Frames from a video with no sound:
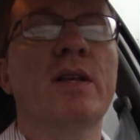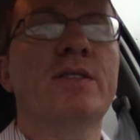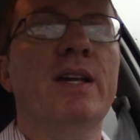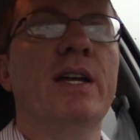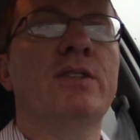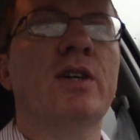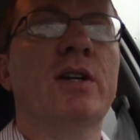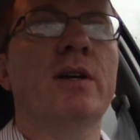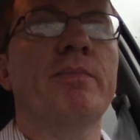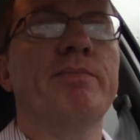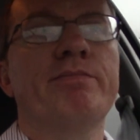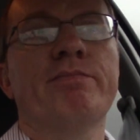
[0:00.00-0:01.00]
let's say it took
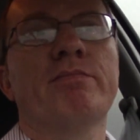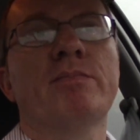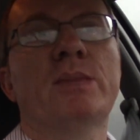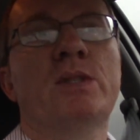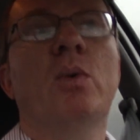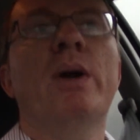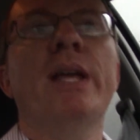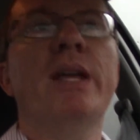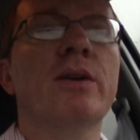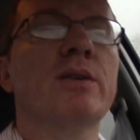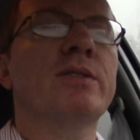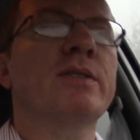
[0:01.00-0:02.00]
him 20
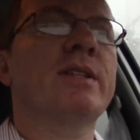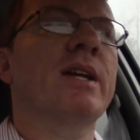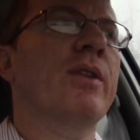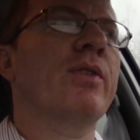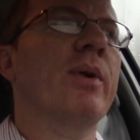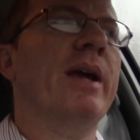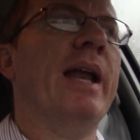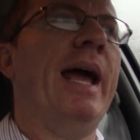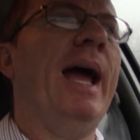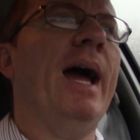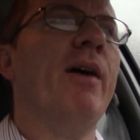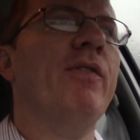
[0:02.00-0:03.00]
years instead of three and a
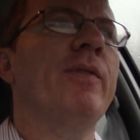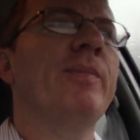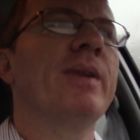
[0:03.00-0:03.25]
half,